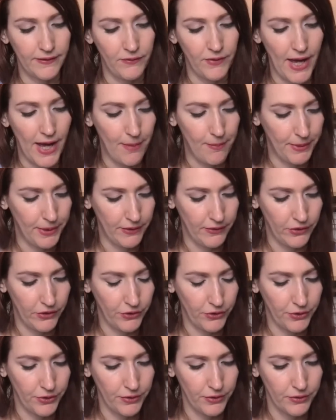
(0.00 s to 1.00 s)
have happened
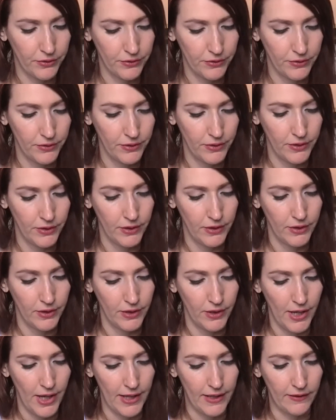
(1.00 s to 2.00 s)
here,
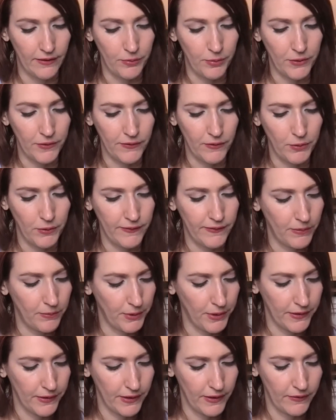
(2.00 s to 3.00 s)
and this person wants to
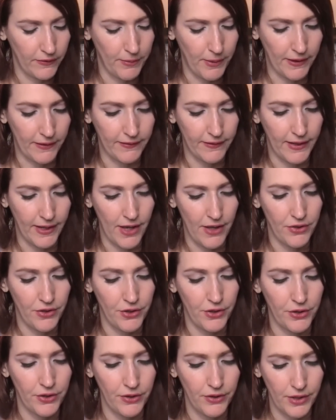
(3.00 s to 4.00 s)
bring things back
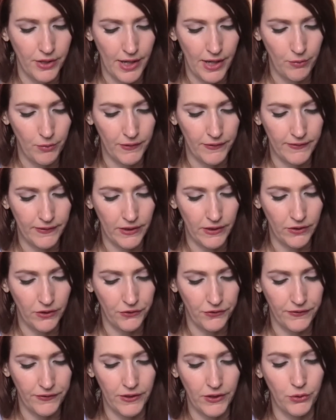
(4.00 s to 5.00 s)
together, and we see their
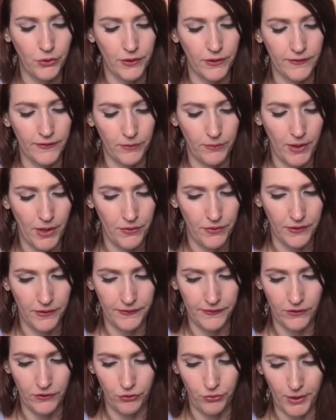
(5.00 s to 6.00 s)
secrets around this
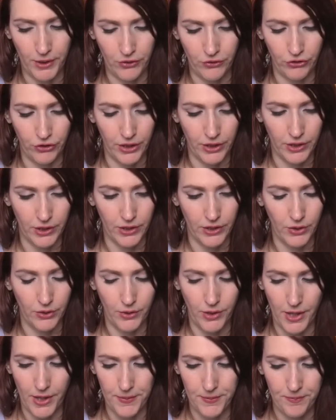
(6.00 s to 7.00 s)
situation.
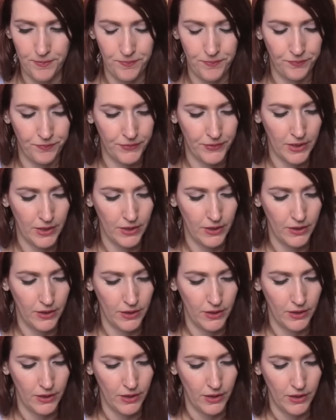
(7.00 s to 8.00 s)
Okay.
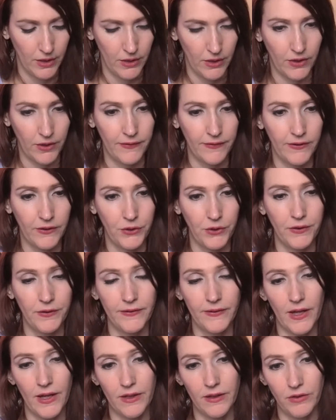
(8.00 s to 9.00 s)
the concerns
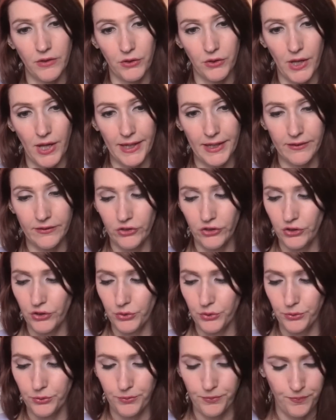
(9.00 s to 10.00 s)
that they're lying to
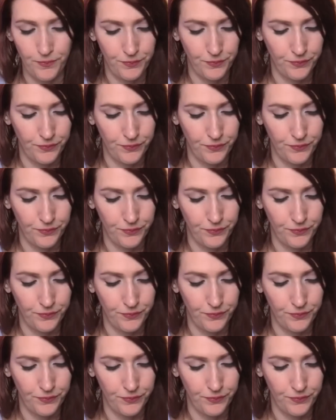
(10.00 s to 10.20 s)
you